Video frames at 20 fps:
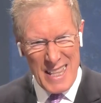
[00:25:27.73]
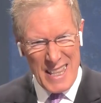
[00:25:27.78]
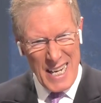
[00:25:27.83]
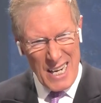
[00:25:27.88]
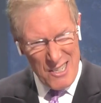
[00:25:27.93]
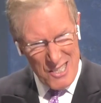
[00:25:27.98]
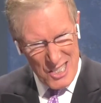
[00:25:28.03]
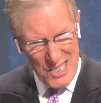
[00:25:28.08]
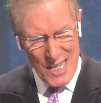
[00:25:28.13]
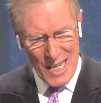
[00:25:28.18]

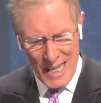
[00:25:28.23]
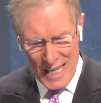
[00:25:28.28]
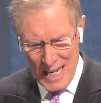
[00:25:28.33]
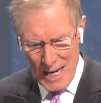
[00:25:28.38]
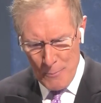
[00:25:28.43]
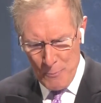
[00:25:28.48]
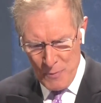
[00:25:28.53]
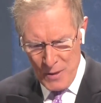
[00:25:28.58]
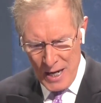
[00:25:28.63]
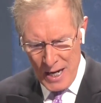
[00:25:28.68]
they're
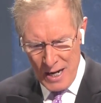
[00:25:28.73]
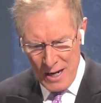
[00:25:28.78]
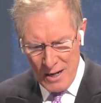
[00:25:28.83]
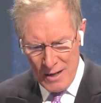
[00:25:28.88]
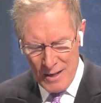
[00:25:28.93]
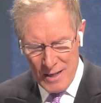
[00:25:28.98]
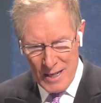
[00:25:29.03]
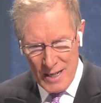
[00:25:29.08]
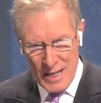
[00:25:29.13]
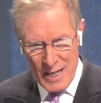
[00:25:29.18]
sitting up
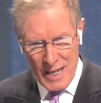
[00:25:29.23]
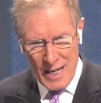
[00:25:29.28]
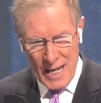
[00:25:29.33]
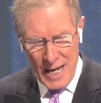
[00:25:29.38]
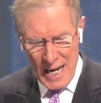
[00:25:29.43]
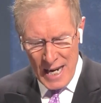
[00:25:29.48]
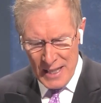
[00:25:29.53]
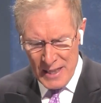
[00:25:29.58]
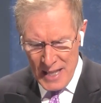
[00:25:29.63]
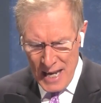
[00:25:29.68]
there
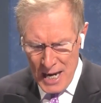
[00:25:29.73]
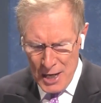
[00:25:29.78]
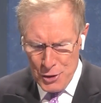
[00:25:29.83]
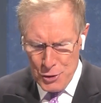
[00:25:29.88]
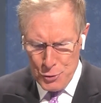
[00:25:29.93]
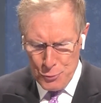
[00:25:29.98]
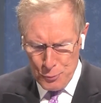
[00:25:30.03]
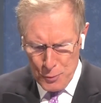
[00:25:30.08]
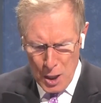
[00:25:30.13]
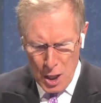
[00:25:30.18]
and they
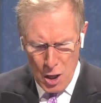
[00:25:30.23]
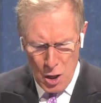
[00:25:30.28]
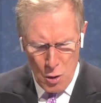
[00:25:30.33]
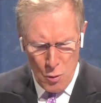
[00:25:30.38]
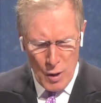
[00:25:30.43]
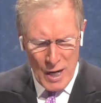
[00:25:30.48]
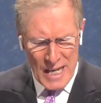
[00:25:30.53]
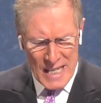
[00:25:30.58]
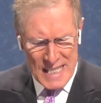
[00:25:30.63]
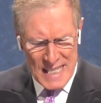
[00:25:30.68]

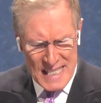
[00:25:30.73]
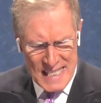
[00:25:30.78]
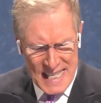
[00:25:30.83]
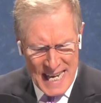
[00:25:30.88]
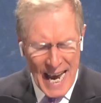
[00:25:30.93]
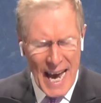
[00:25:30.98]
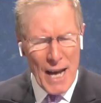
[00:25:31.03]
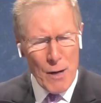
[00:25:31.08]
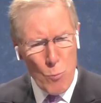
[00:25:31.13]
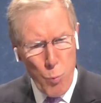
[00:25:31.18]
throw
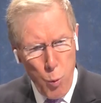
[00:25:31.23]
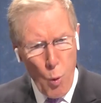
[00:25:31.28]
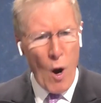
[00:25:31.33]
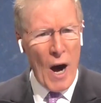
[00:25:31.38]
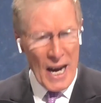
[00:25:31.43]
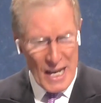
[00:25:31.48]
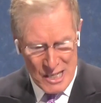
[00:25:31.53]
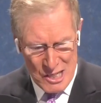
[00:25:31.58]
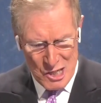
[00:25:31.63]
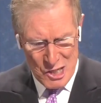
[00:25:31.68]
dead
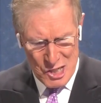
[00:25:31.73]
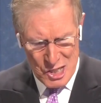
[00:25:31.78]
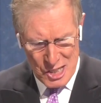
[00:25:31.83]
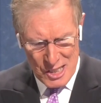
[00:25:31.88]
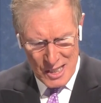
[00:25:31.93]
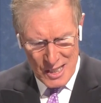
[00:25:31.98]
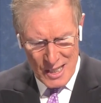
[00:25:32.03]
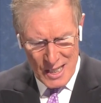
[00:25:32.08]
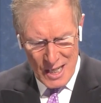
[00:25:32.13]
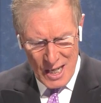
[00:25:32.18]

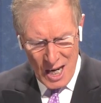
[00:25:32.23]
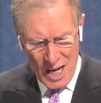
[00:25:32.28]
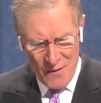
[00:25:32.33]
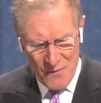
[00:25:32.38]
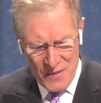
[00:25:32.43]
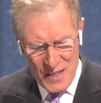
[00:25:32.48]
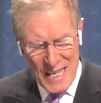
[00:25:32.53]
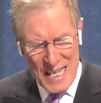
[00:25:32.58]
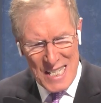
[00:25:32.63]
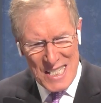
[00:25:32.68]
ones
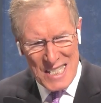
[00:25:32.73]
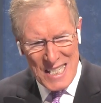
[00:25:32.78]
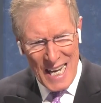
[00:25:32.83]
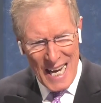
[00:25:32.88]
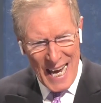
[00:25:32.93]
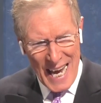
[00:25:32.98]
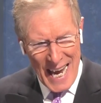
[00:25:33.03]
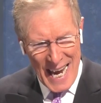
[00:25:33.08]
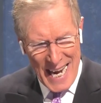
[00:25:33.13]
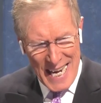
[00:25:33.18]
of these
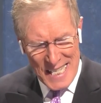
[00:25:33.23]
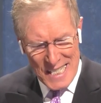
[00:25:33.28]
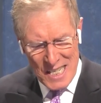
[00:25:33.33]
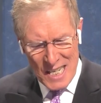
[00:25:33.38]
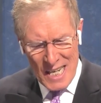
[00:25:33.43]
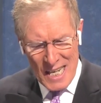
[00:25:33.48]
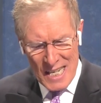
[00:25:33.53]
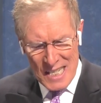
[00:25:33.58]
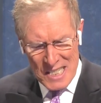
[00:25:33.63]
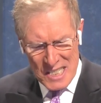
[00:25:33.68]

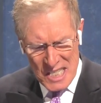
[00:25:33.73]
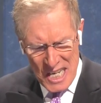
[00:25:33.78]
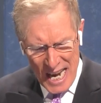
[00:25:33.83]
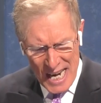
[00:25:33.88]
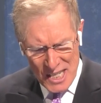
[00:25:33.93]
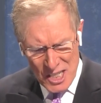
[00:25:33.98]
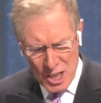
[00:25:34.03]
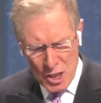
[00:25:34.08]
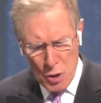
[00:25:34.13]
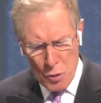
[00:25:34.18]
eight
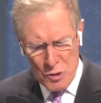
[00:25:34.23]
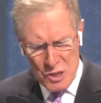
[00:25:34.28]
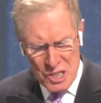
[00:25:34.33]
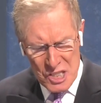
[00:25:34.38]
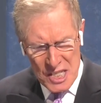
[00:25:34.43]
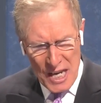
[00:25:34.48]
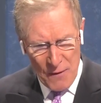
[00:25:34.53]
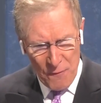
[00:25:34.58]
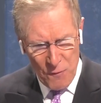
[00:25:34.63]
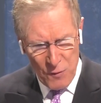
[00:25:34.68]
tentacled
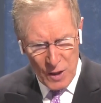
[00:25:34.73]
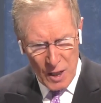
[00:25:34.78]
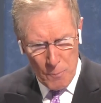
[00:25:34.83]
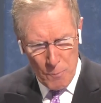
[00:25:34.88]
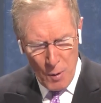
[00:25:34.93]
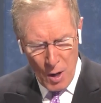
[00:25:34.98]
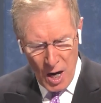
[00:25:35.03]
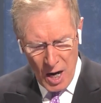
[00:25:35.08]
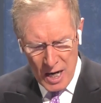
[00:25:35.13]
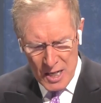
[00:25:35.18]

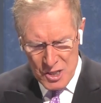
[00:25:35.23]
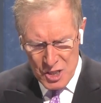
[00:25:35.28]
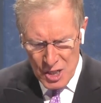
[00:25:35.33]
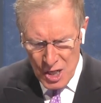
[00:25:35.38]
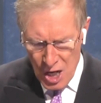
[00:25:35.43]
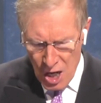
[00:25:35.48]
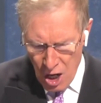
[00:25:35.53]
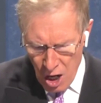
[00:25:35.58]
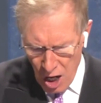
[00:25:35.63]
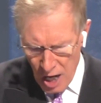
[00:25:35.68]
cephalopods
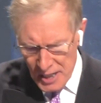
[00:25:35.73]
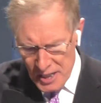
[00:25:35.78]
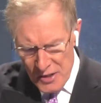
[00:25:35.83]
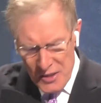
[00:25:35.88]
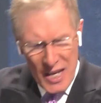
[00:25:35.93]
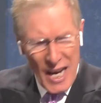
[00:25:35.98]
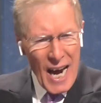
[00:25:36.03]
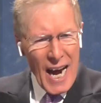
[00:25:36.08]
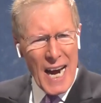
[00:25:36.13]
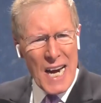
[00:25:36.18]

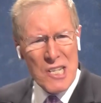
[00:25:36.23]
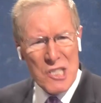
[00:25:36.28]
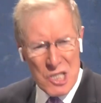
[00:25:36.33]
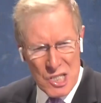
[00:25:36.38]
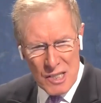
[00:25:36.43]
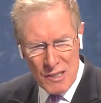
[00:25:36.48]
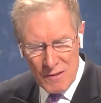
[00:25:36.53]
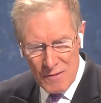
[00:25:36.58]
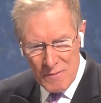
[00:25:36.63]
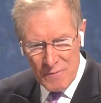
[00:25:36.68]
onto the
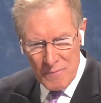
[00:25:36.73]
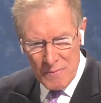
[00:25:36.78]
ice.